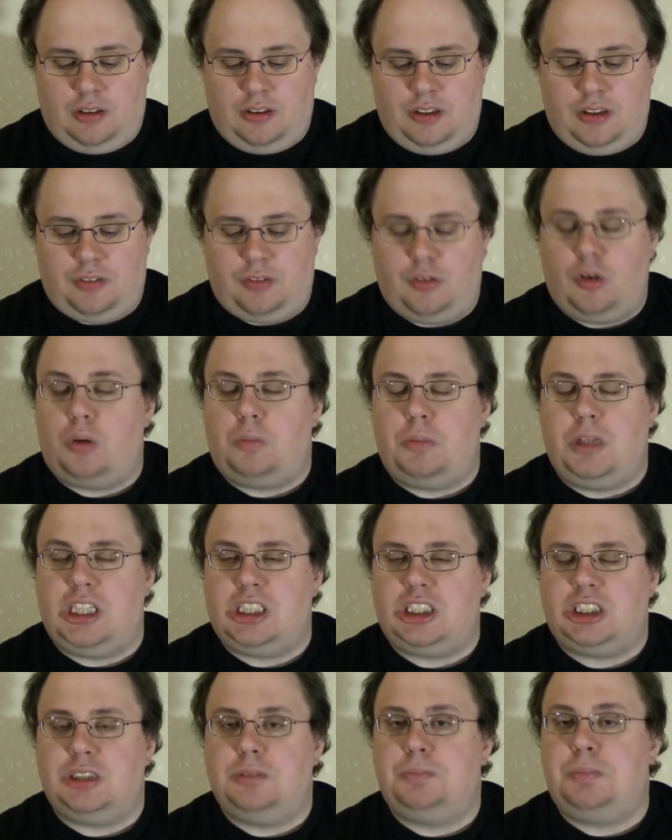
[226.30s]
the
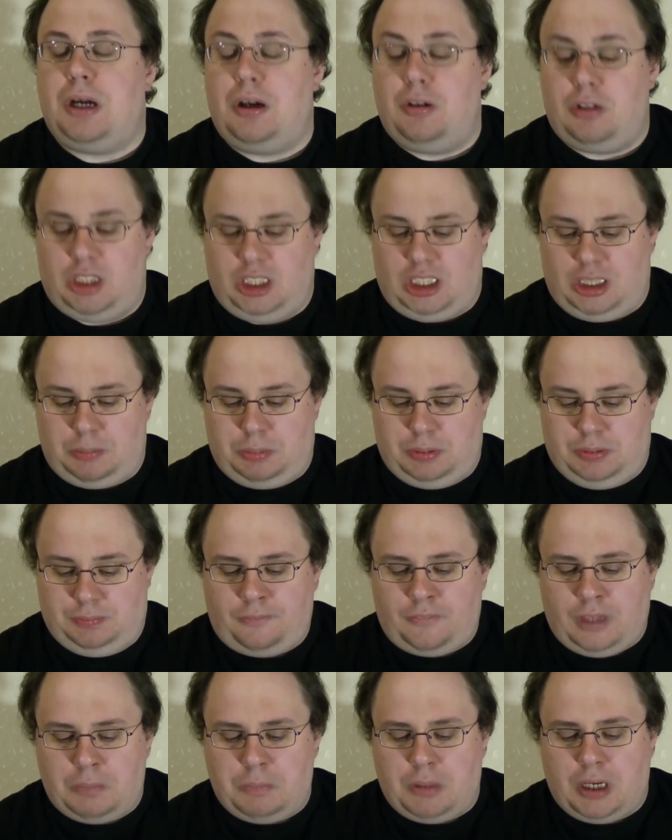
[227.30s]
aforementioned power up
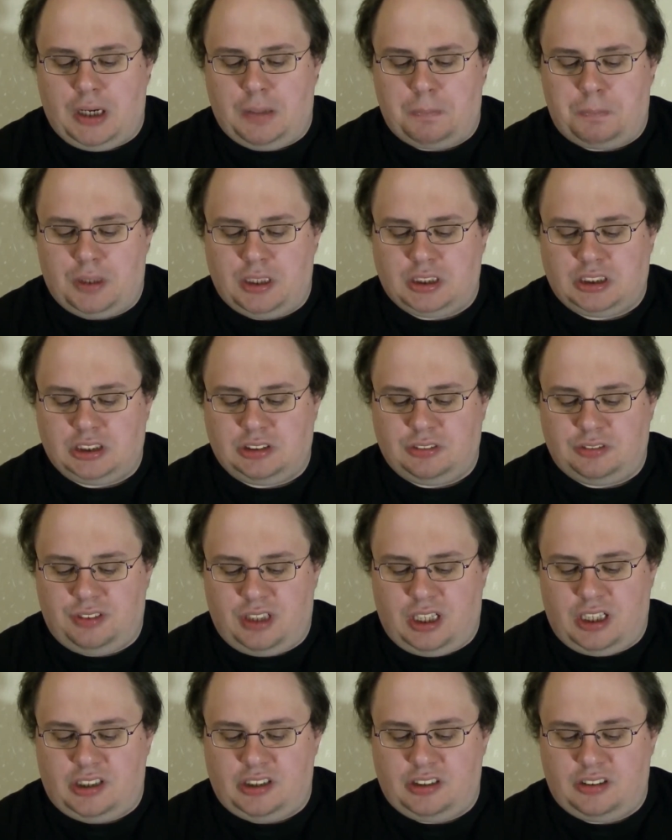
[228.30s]
by pressing
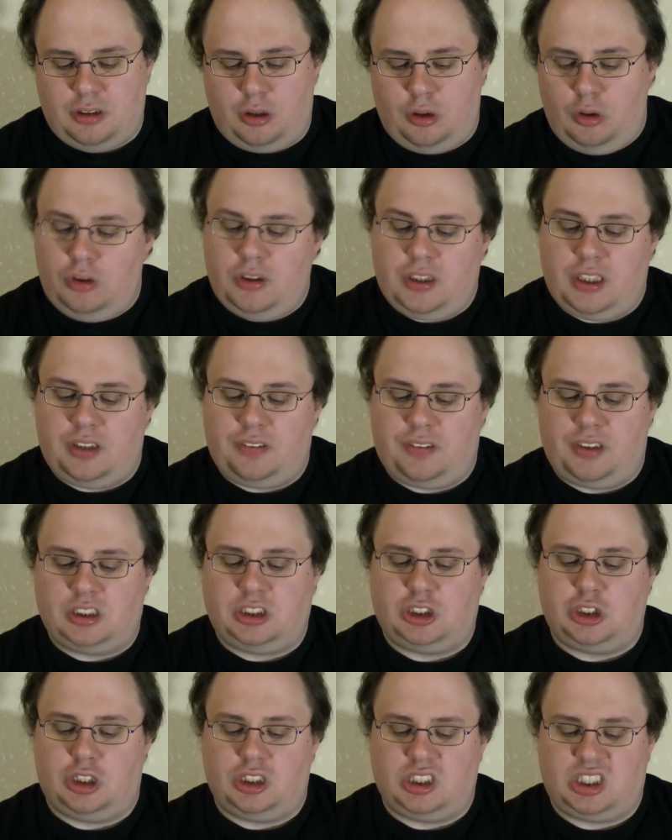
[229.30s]
fire and holding the
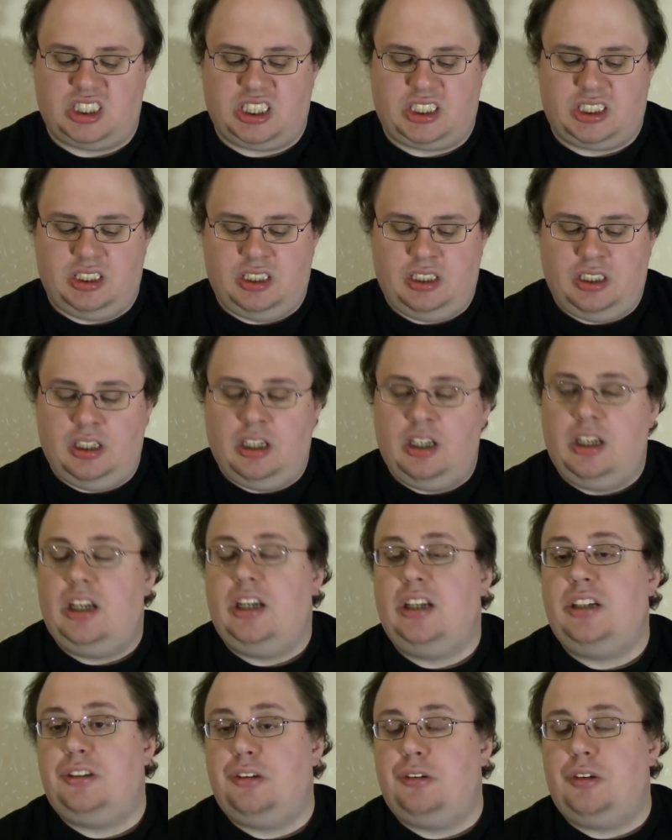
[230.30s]
joystick
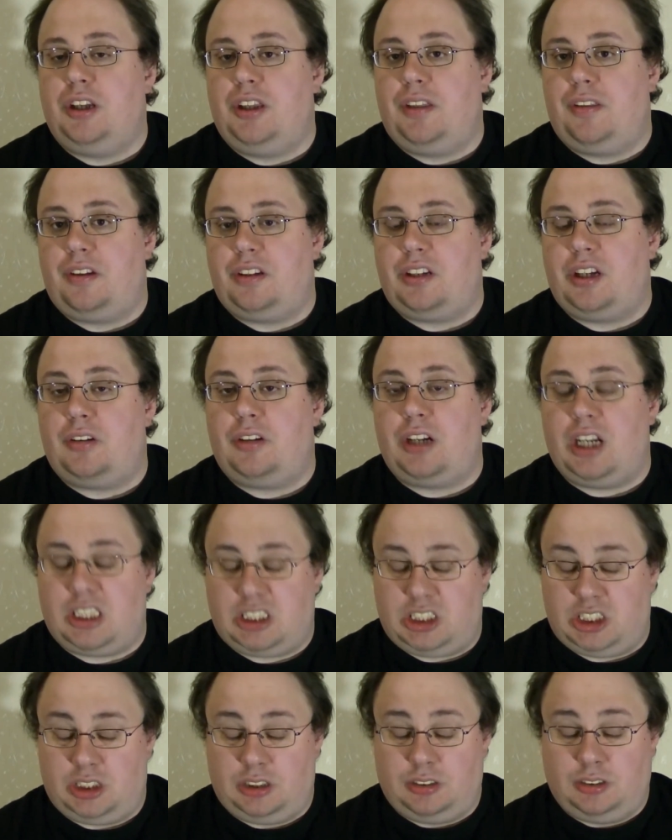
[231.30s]
into either
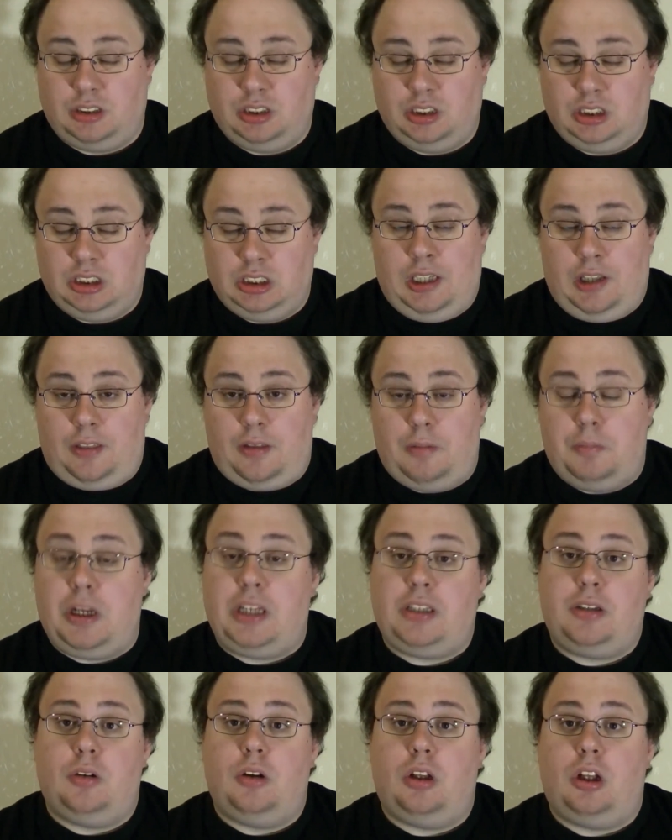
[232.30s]
direction. The
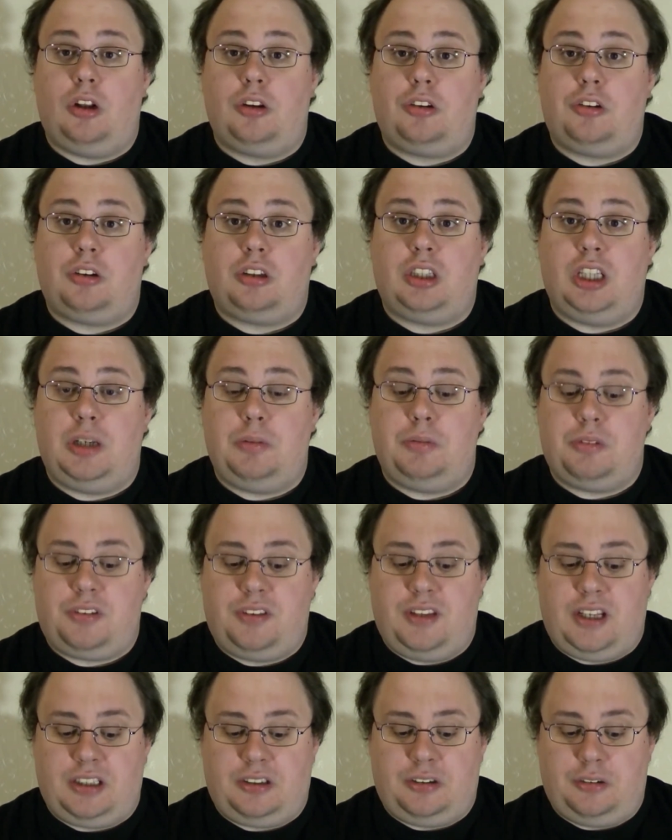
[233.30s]
manual also
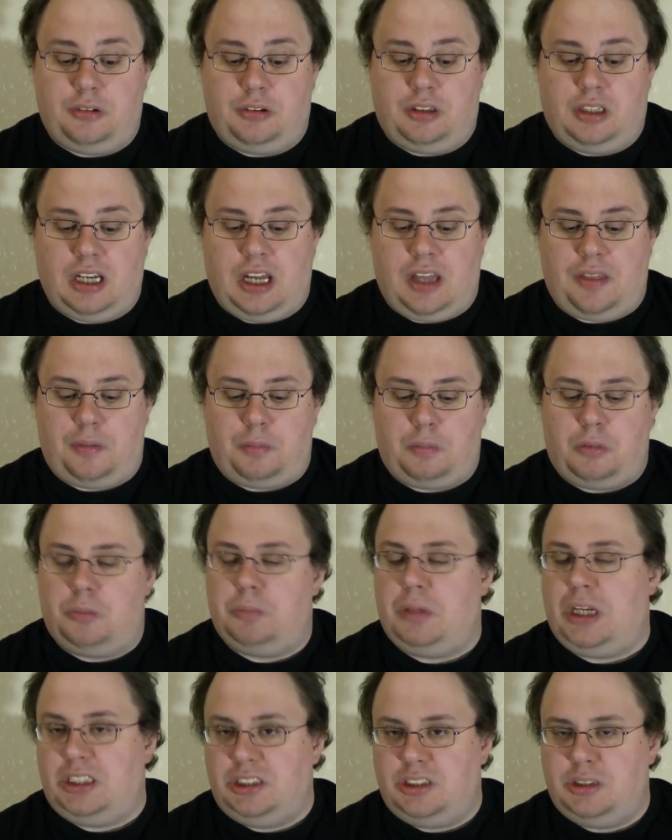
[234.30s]
claims that you gather
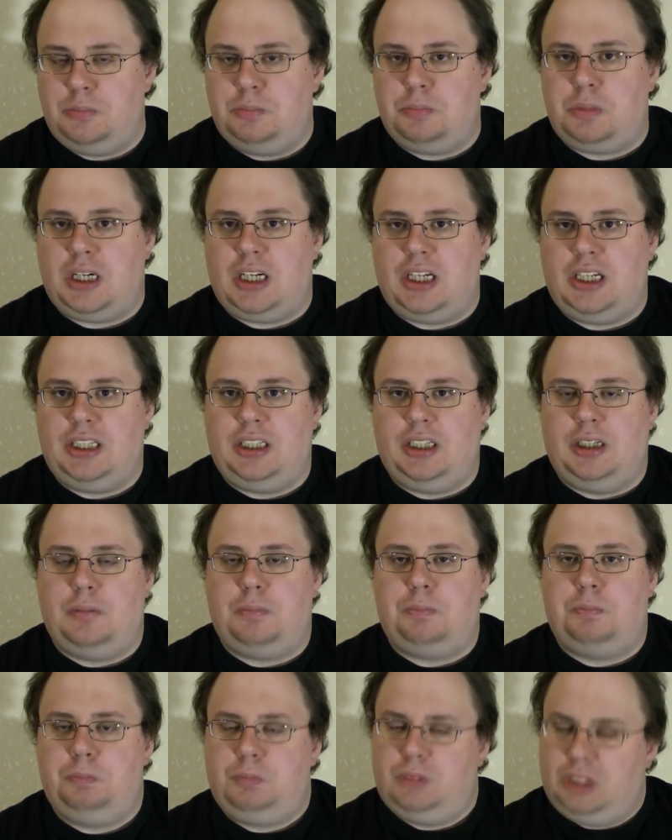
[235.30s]
momentum
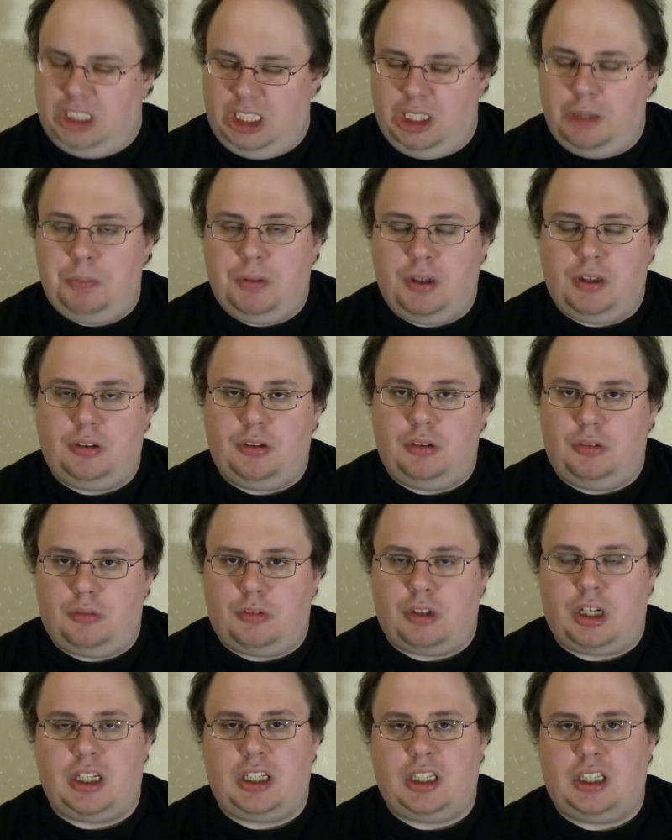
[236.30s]
by keeping
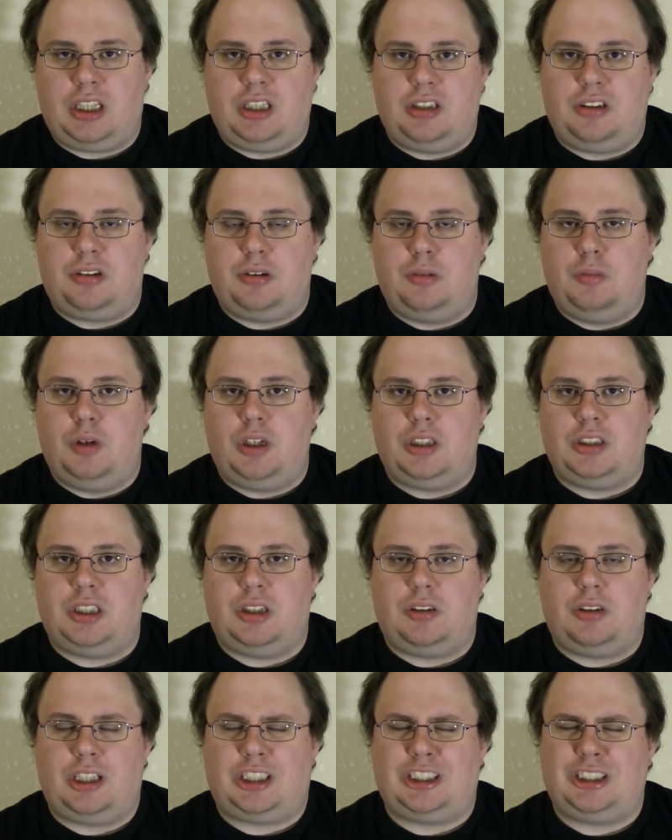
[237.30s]
running into one
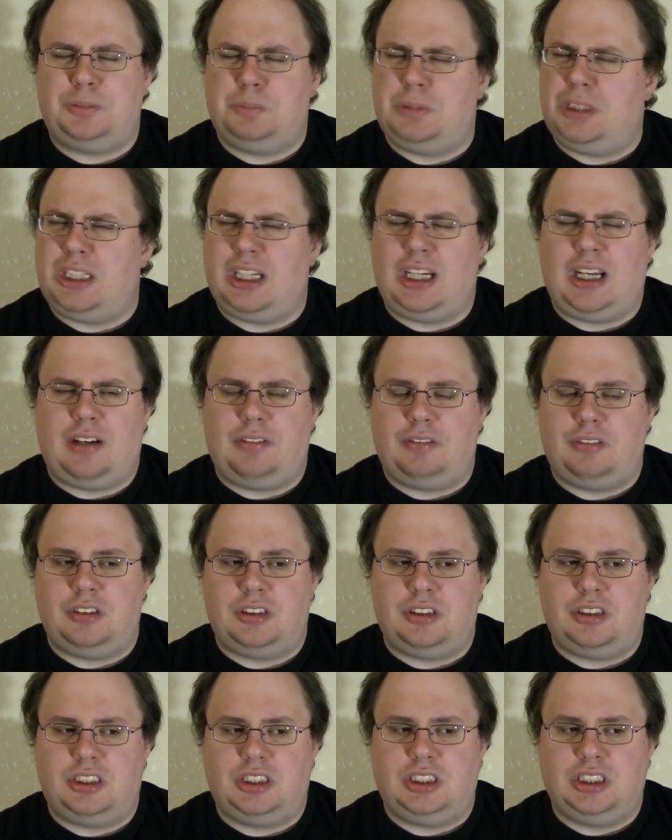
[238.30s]
direction, but I
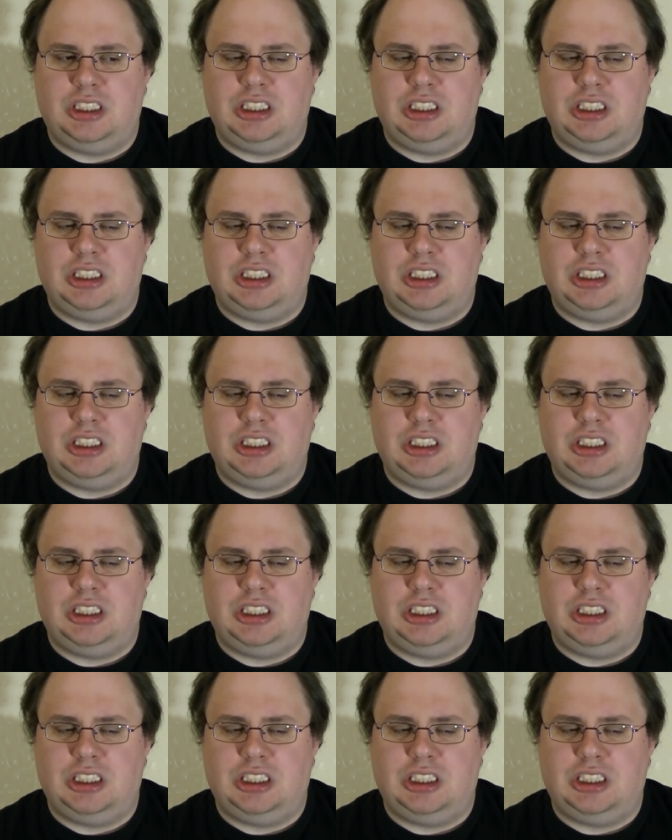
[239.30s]
haven't